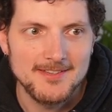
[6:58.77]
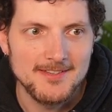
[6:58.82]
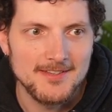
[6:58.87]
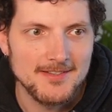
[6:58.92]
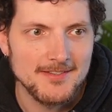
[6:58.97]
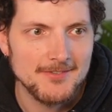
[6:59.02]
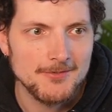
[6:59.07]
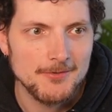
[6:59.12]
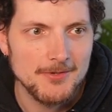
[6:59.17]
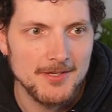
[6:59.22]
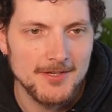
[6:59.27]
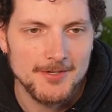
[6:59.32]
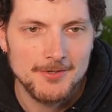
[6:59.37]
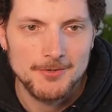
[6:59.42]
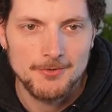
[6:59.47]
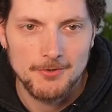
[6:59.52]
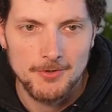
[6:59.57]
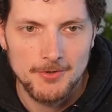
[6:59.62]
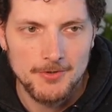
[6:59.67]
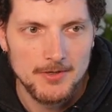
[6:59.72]
That is really
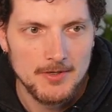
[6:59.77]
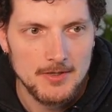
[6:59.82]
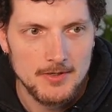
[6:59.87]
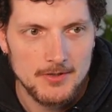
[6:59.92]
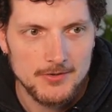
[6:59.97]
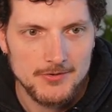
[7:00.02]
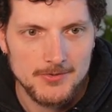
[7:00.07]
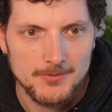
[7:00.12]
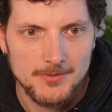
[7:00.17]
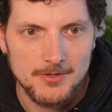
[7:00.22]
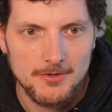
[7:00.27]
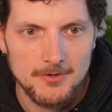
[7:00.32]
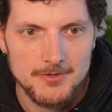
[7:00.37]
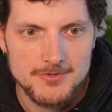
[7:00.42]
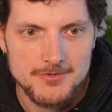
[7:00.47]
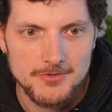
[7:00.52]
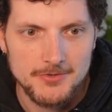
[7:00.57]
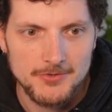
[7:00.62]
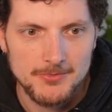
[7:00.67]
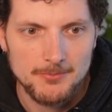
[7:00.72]
cool. So we go
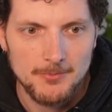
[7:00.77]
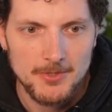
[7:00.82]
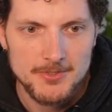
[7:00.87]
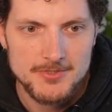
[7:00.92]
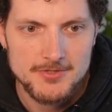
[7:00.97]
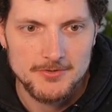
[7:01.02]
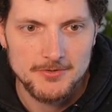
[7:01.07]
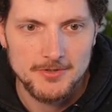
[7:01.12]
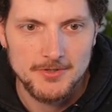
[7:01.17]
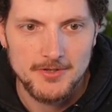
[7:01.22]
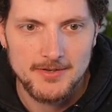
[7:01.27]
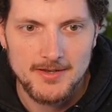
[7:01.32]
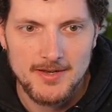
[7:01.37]
into this module and